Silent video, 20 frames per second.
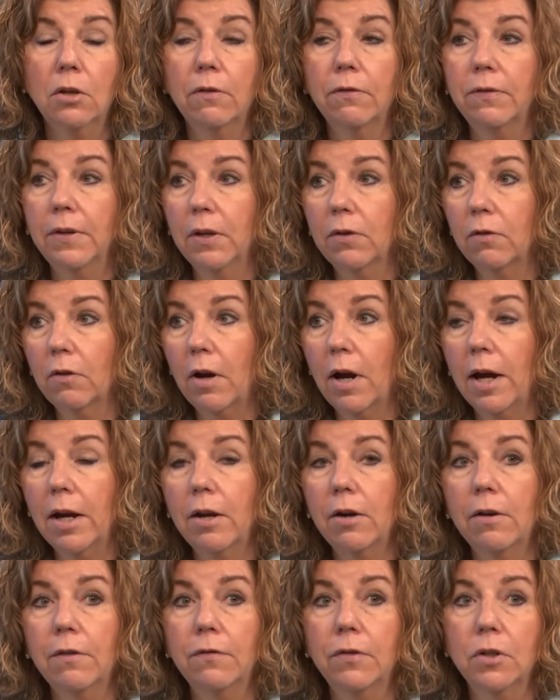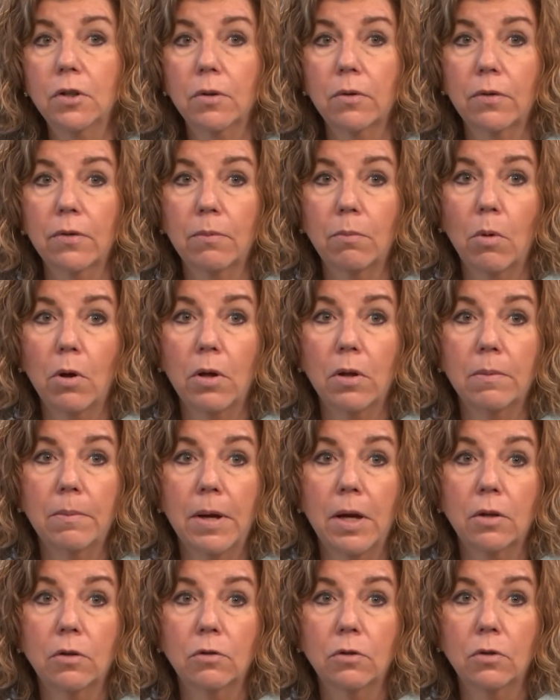your fees are higher. If you do a small
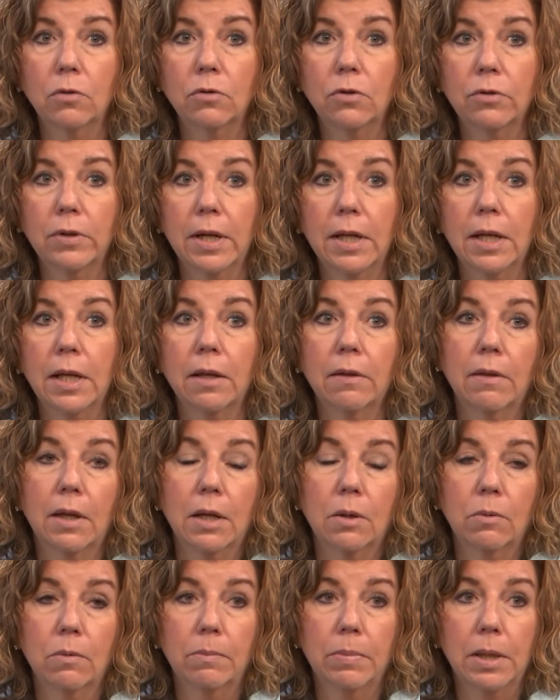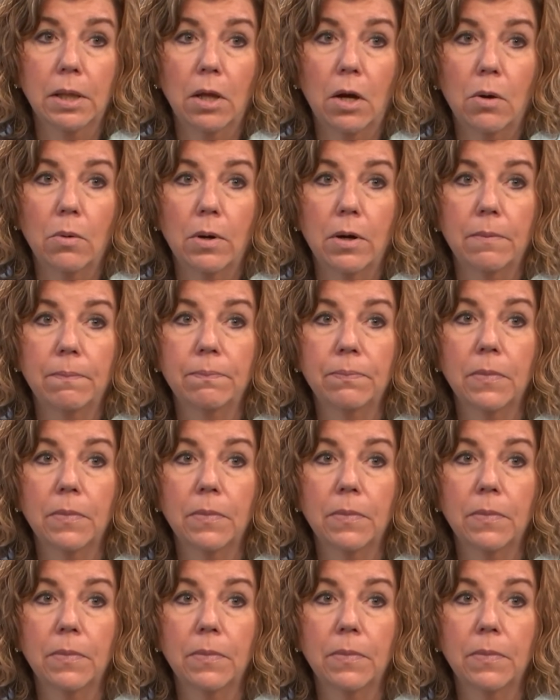amount or no trading, then it would be lower.